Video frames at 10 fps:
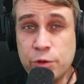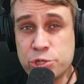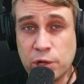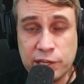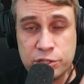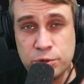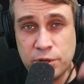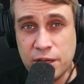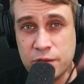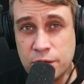which I'll link to
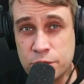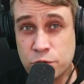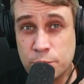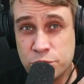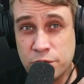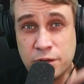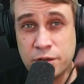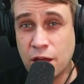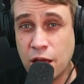in the description,